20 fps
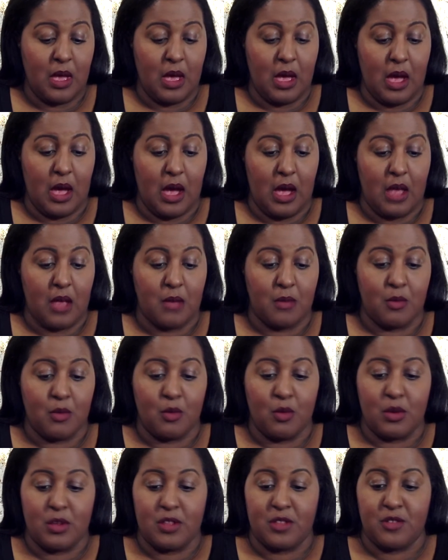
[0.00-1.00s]
I am
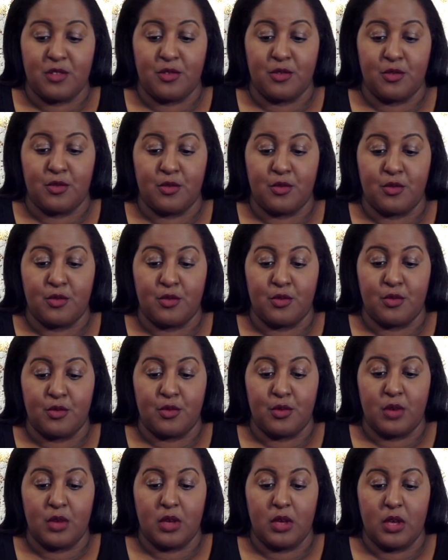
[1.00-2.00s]
going to
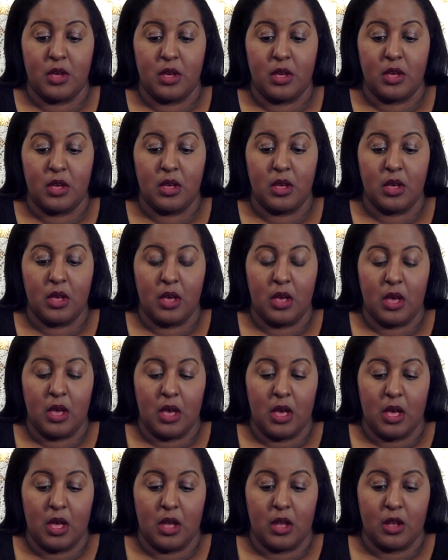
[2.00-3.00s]

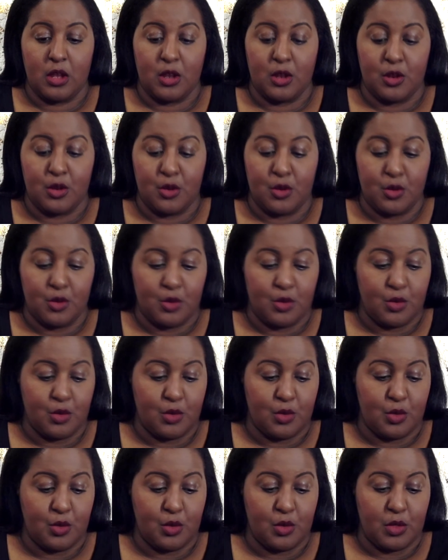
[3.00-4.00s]

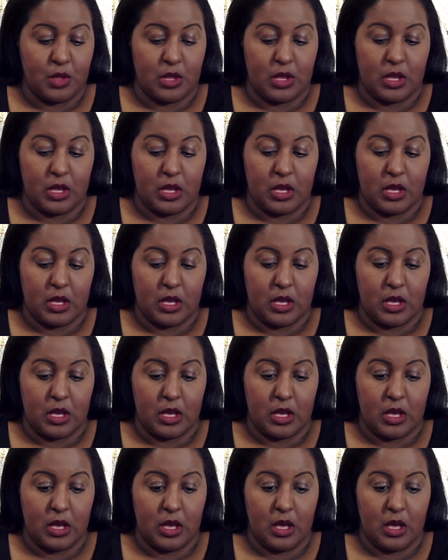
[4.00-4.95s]
do the